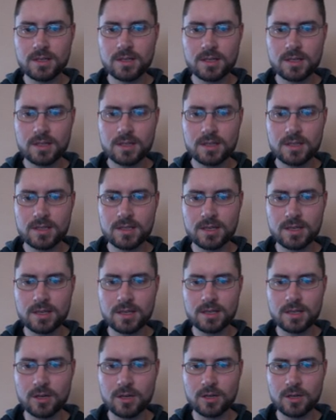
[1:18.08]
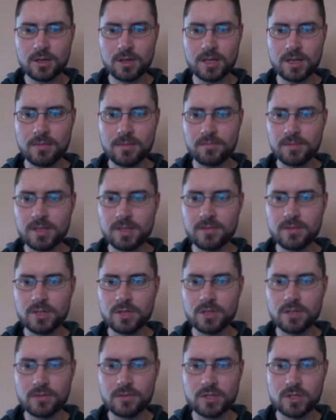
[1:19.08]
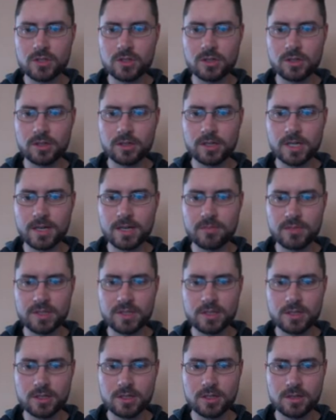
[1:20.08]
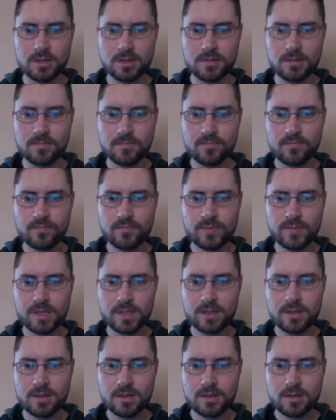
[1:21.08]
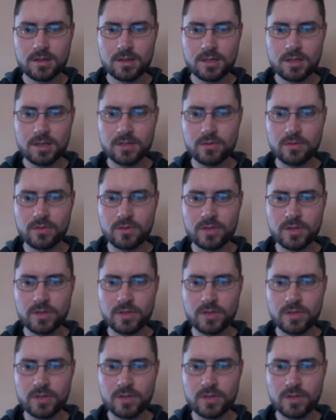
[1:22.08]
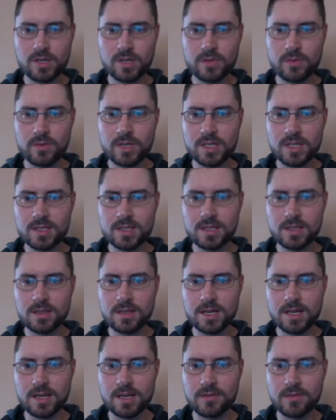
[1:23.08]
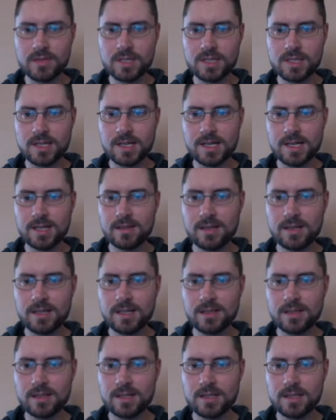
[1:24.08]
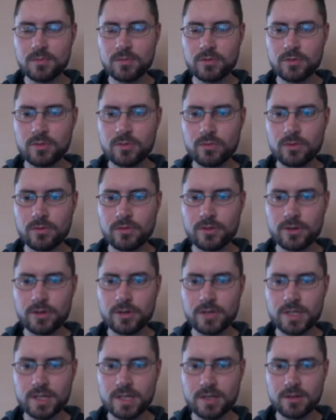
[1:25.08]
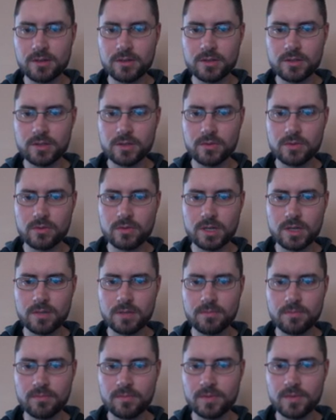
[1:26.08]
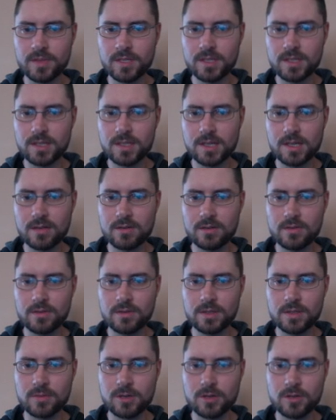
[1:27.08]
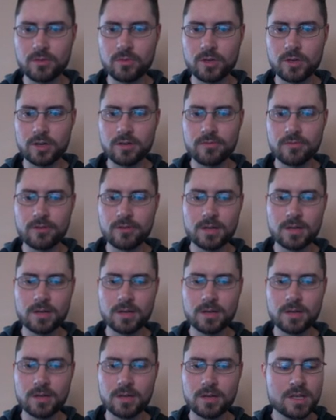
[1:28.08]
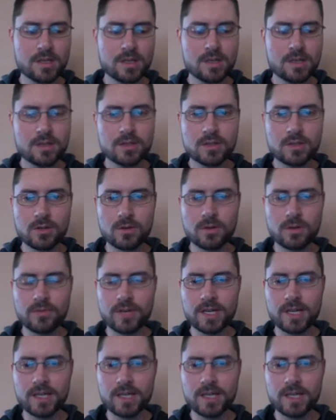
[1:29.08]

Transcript: to help give yourself a stronger composition. If I do it this way, we can see that the skyline lines up with the rule of thirds, and also this part of the waterfall. So if I hit